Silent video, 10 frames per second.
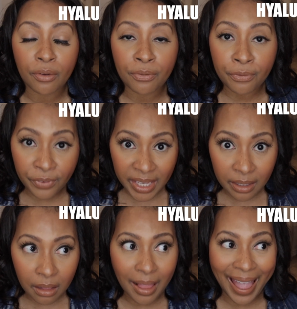
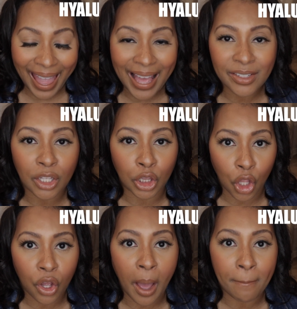feel and
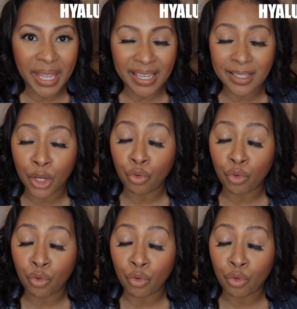look amazing.